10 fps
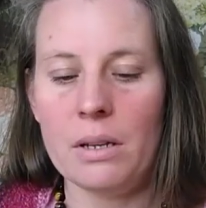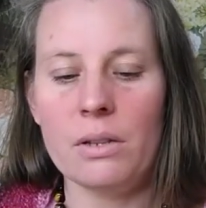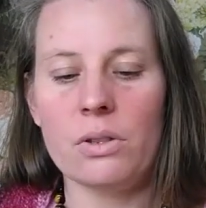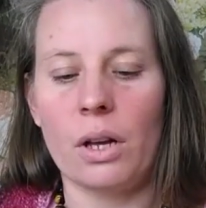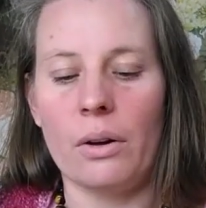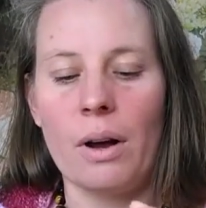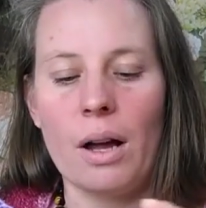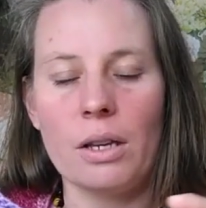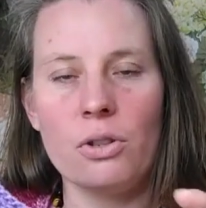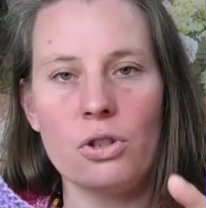So
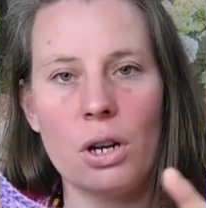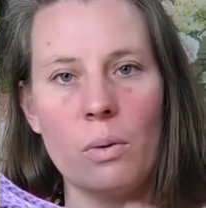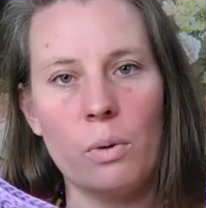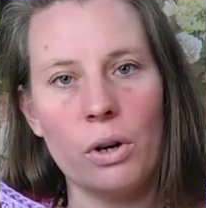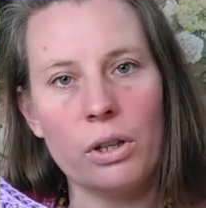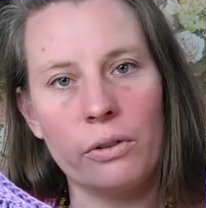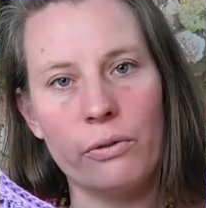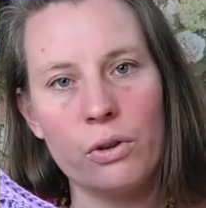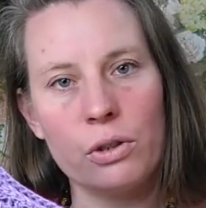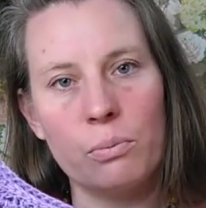I usually work the
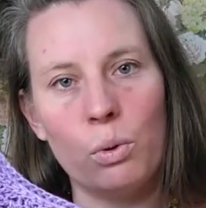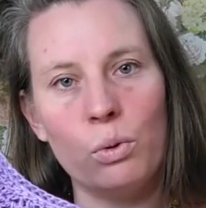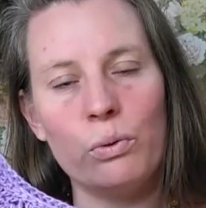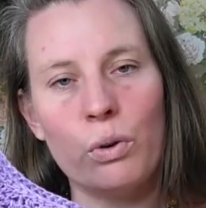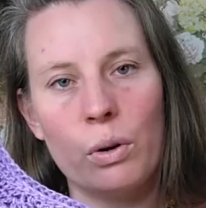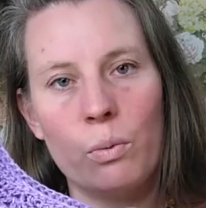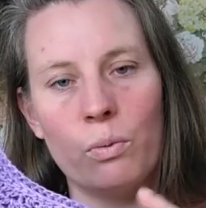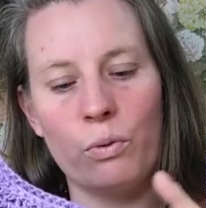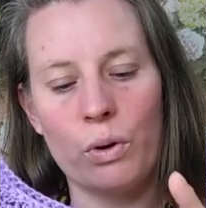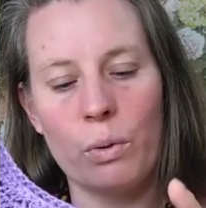first ball
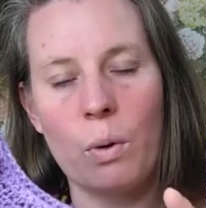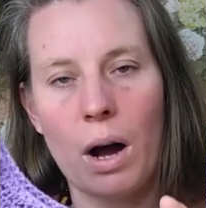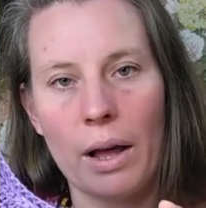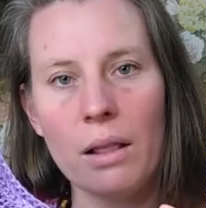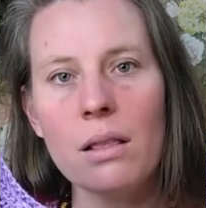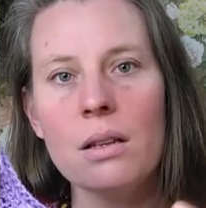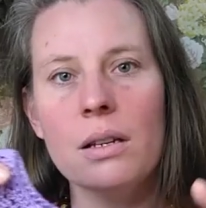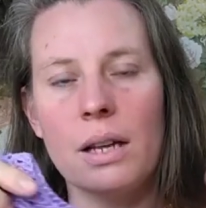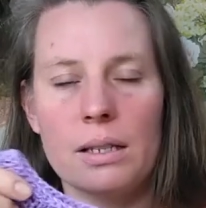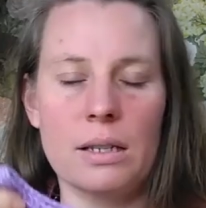for a while,
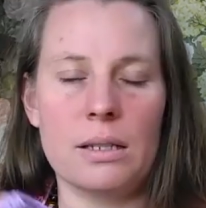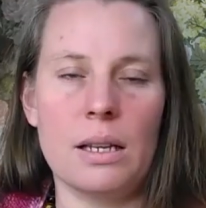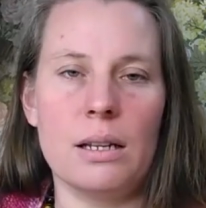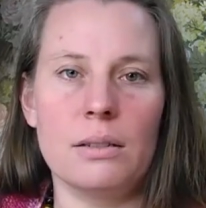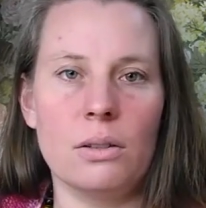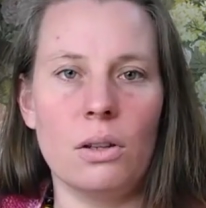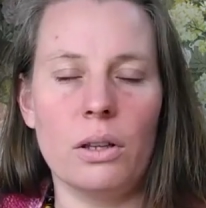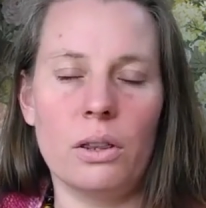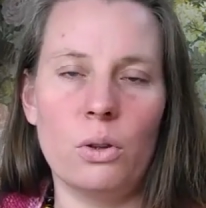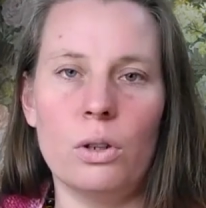as I said, until
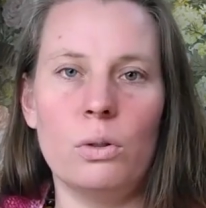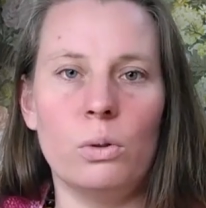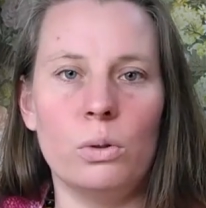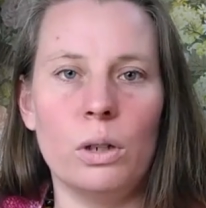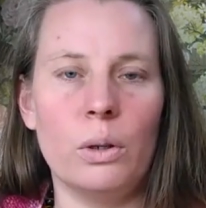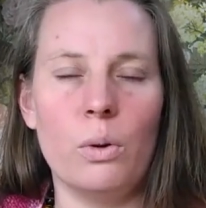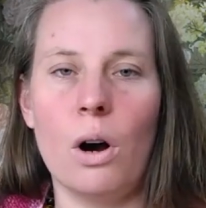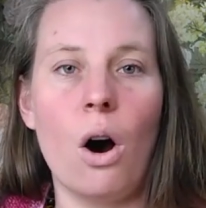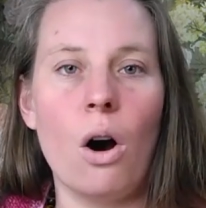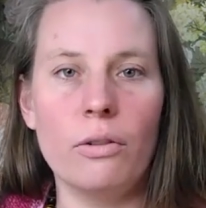1/3 or
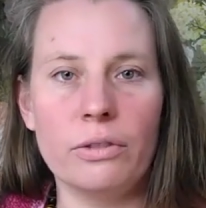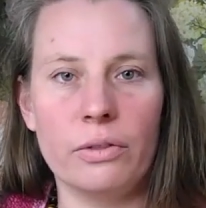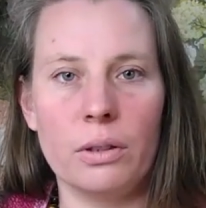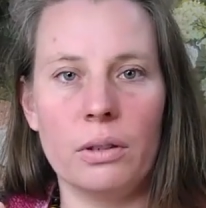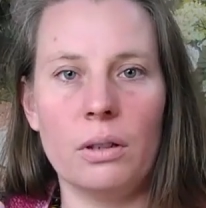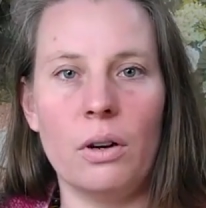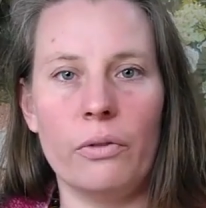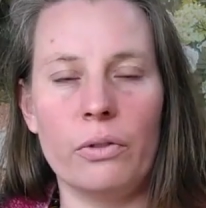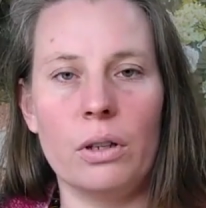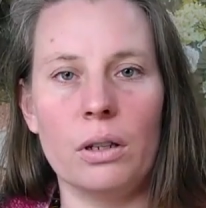half of
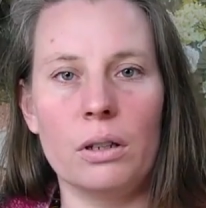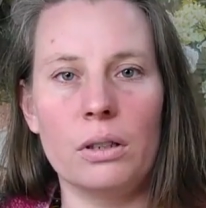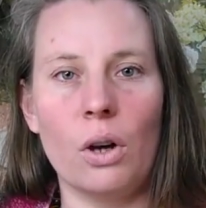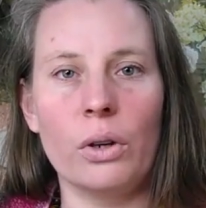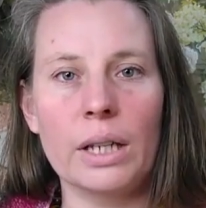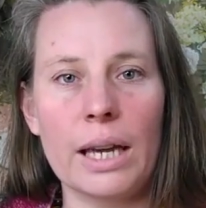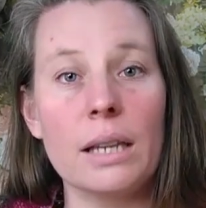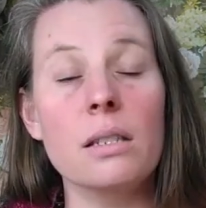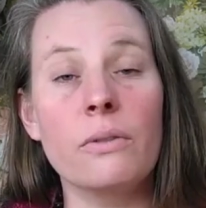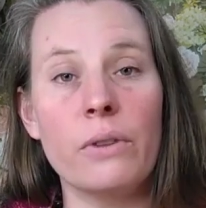the yarn cake
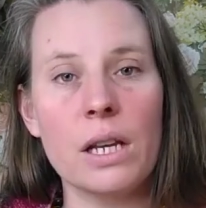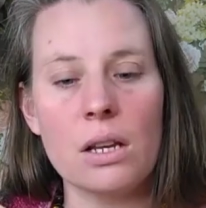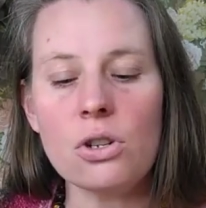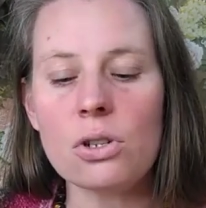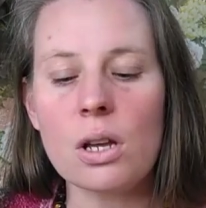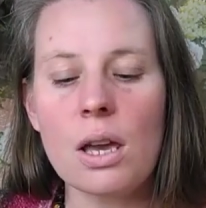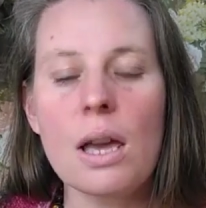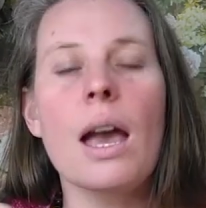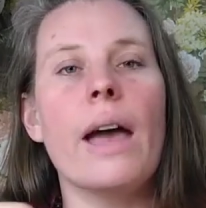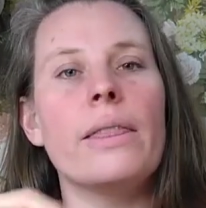is finished,
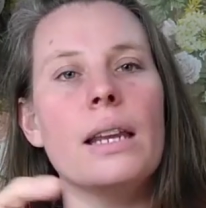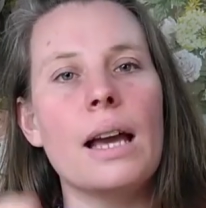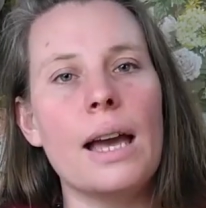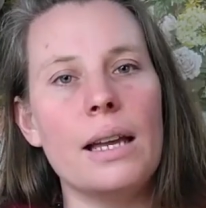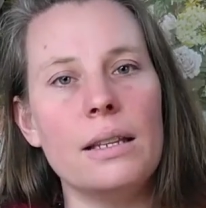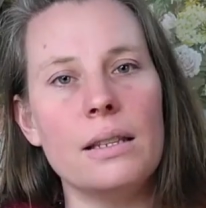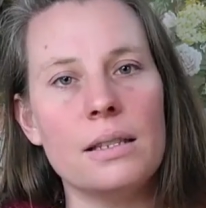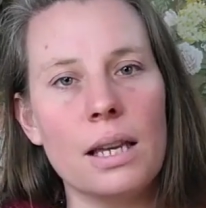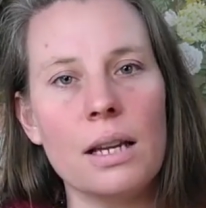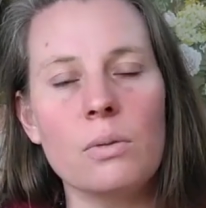and then I add in the
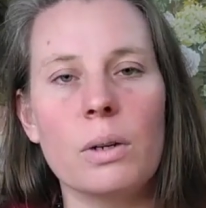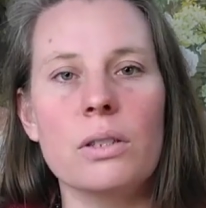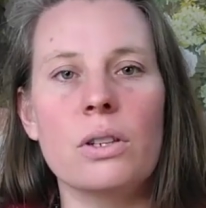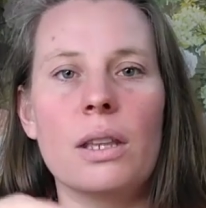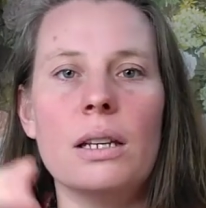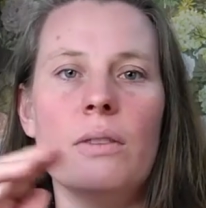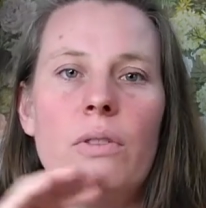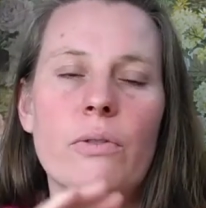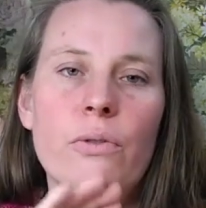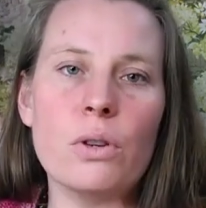second one, so that if
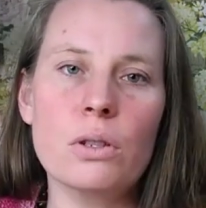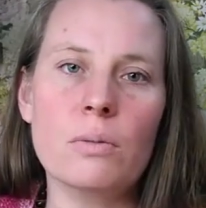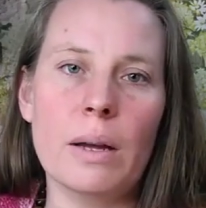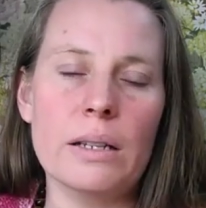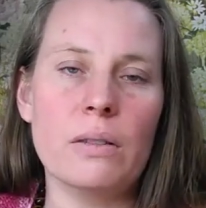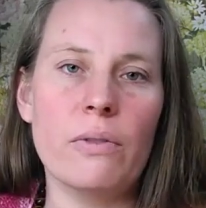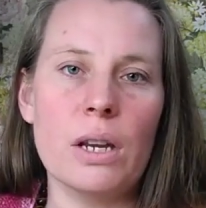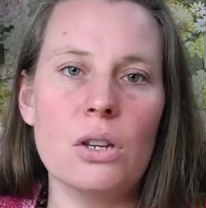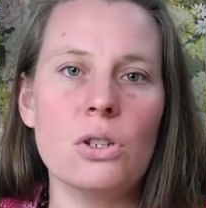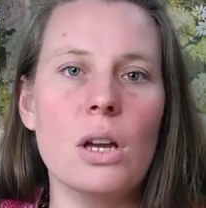the first one is
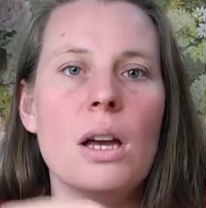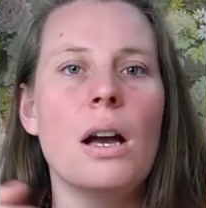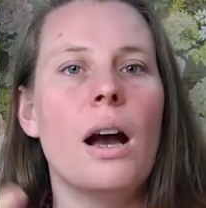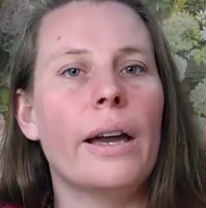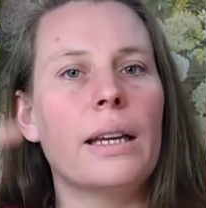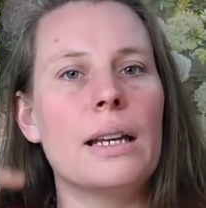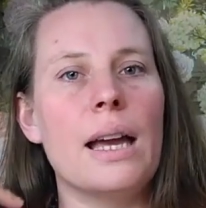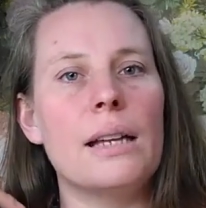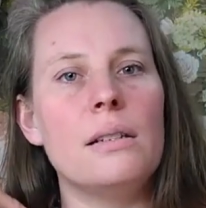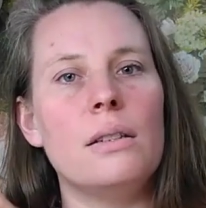finished, I can
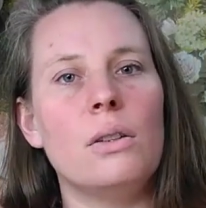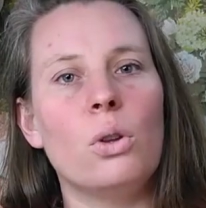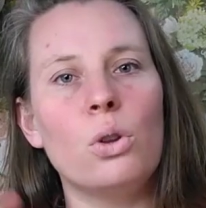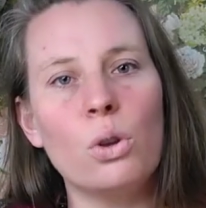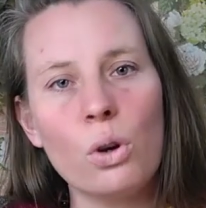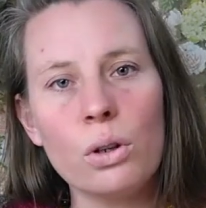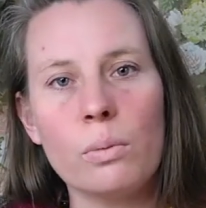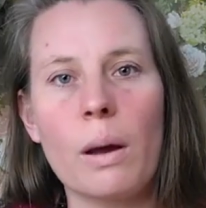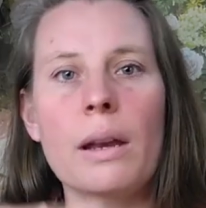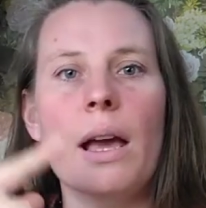add in the third
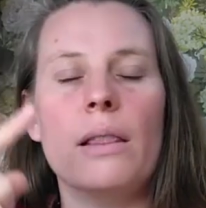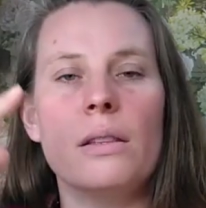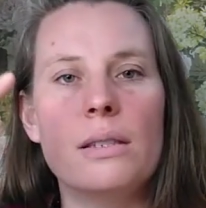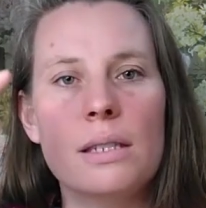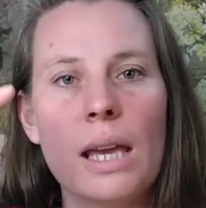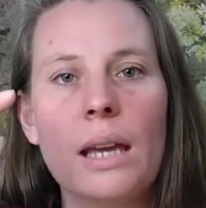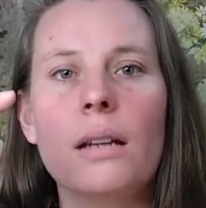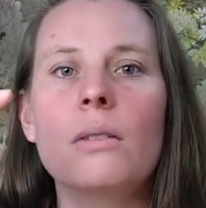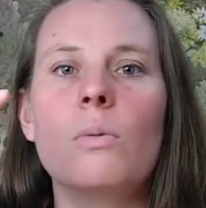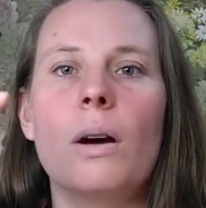one, and the
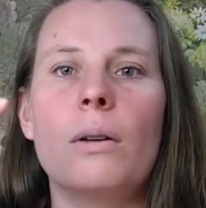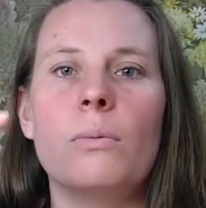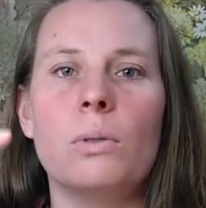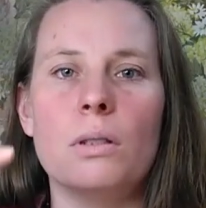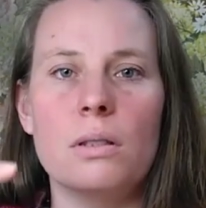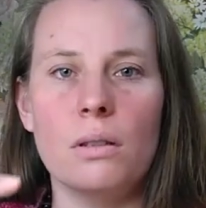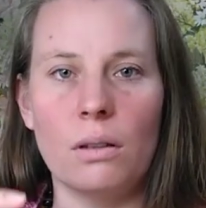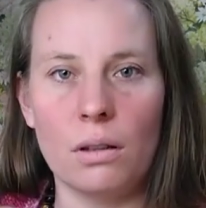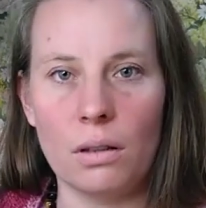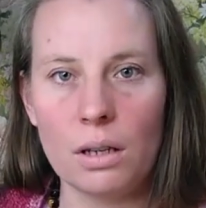second one will
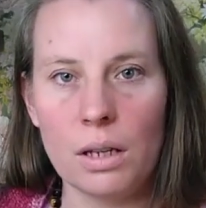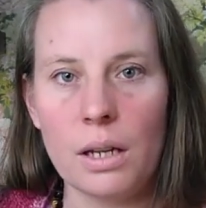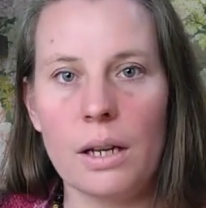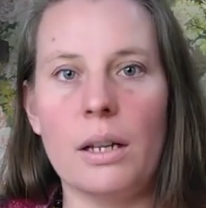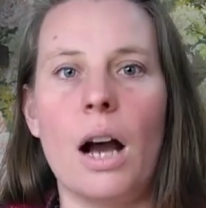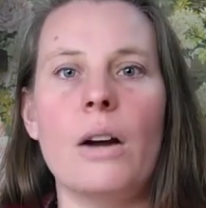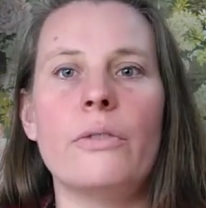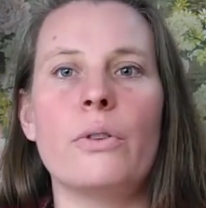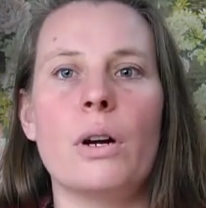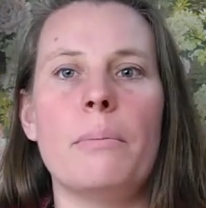still go
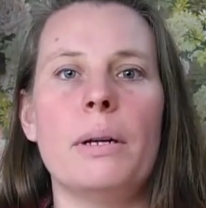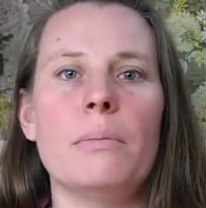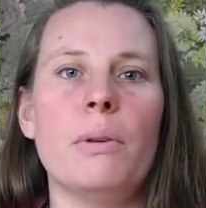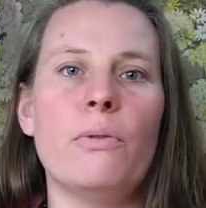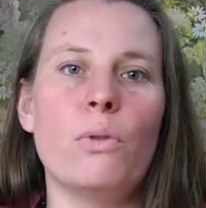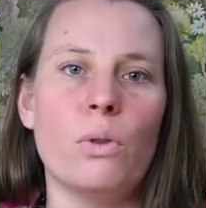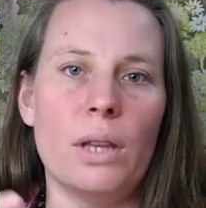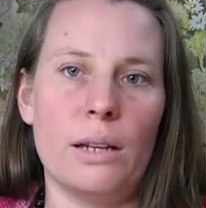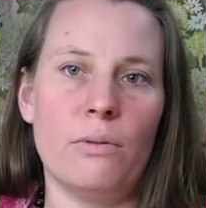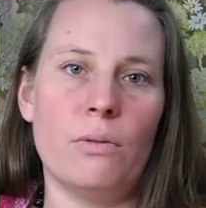for a bit before
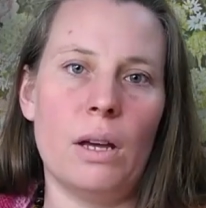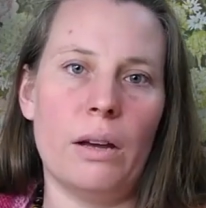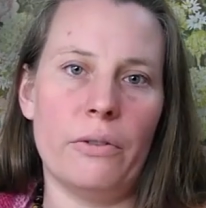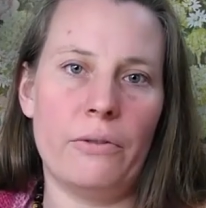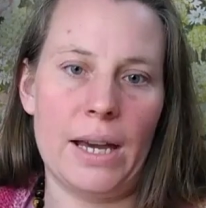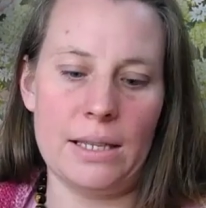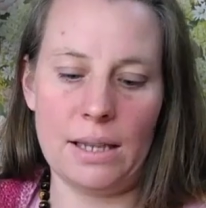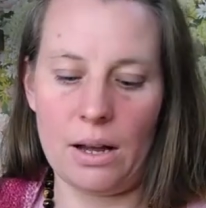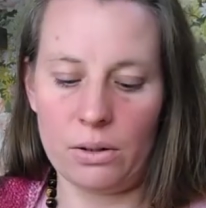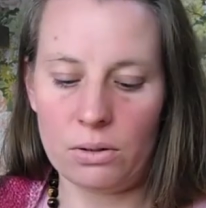that fades
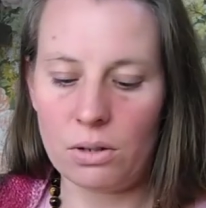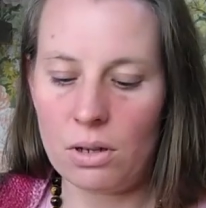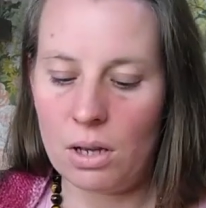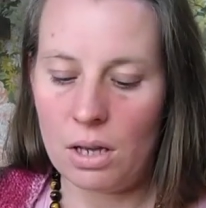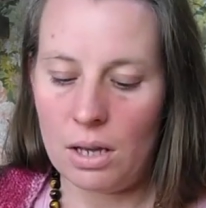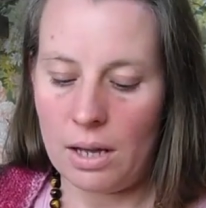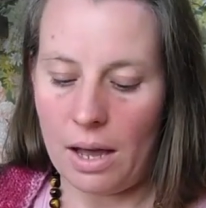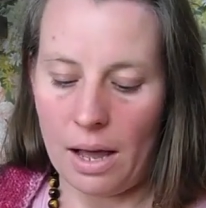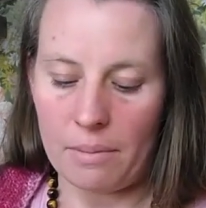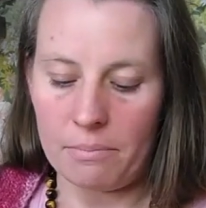out.
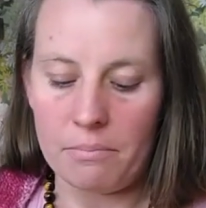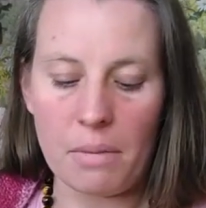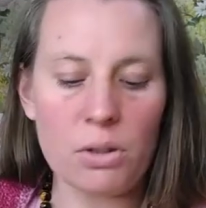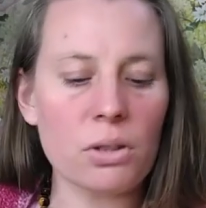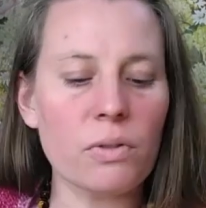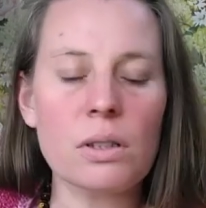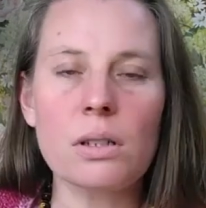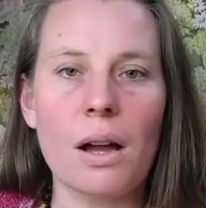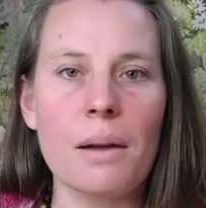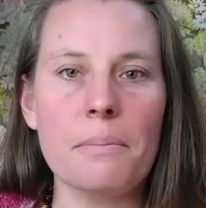Most of the
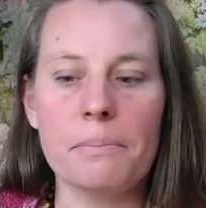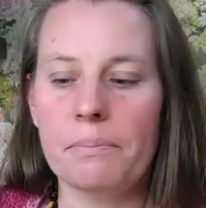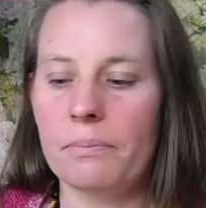time